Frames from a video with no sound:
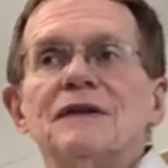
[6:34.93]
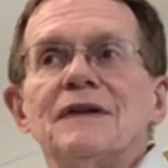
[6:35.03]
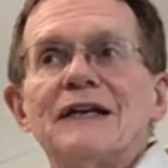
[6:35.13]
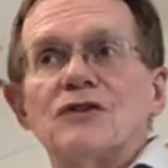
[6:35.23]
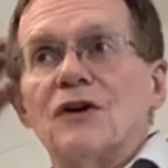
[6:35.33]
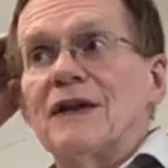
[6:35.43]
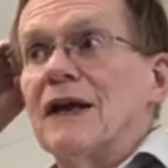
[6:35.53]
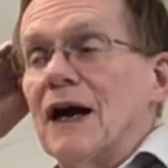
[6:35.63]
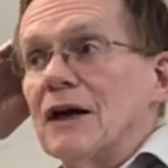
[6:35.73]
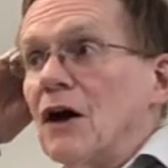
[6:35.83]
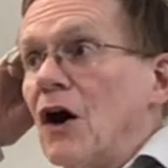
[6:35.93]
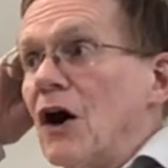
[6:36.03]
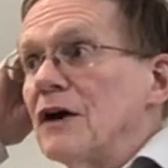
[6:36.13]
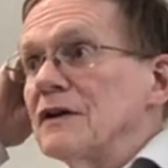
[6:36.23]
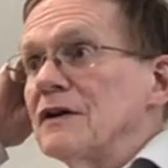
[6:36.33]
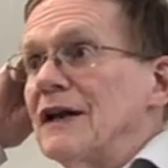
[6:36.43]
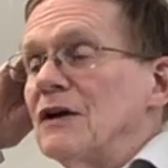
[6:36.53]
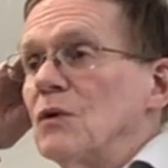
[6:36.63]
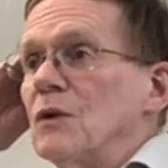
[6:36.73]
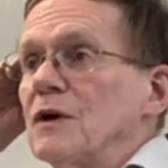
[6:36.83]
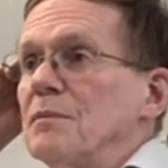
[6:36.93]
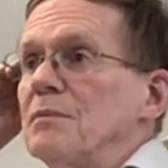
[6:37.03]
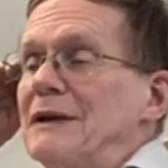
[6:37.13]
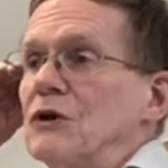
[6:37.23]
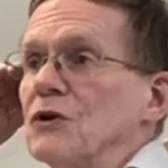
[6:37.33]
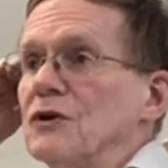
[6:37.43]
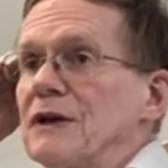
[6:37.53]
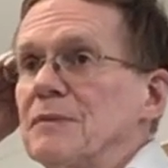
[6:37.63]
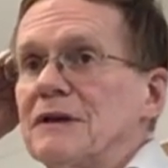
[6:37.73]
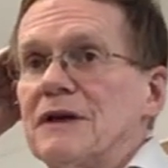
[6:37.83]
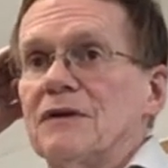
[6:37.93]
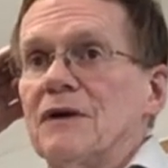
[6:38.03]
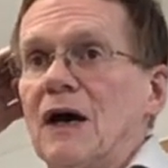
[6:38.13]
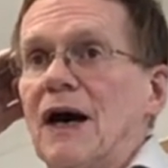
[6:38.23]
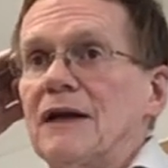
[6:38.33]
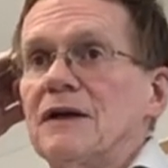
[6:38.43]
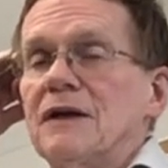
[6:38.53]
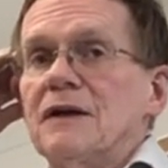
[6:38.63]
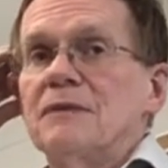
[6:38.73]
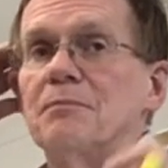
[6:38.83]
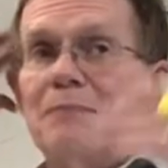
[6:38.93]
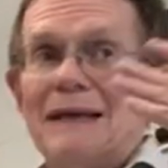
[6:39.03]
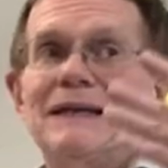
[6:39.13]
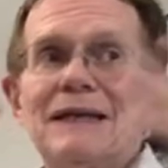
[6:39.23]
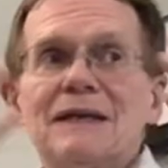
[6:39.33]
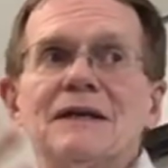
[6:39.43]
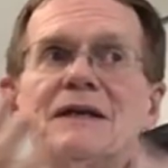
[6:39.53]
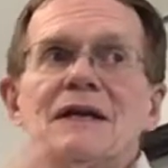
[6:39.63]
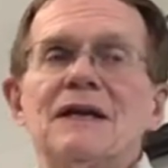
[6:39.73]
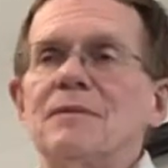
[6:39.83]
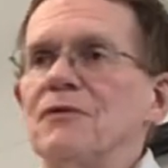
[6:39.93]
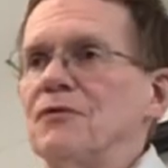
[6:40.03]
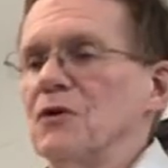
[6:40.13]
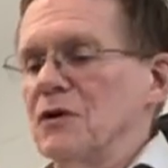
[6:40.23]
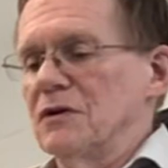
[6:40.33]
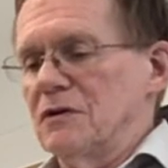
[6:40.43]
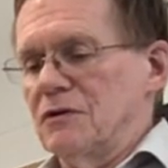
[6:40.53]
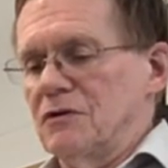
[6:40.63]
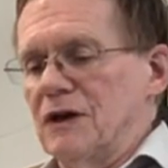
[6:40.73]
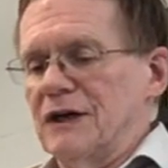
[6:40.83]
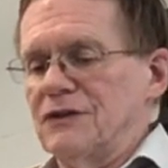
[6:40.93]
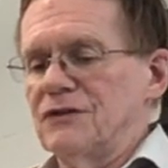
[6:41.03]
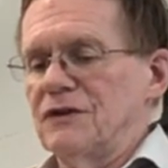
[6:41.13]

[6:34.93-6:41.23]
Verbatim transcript: They sorry they got caught. They don't want to be hurting, but they're not bending the knee before Christ,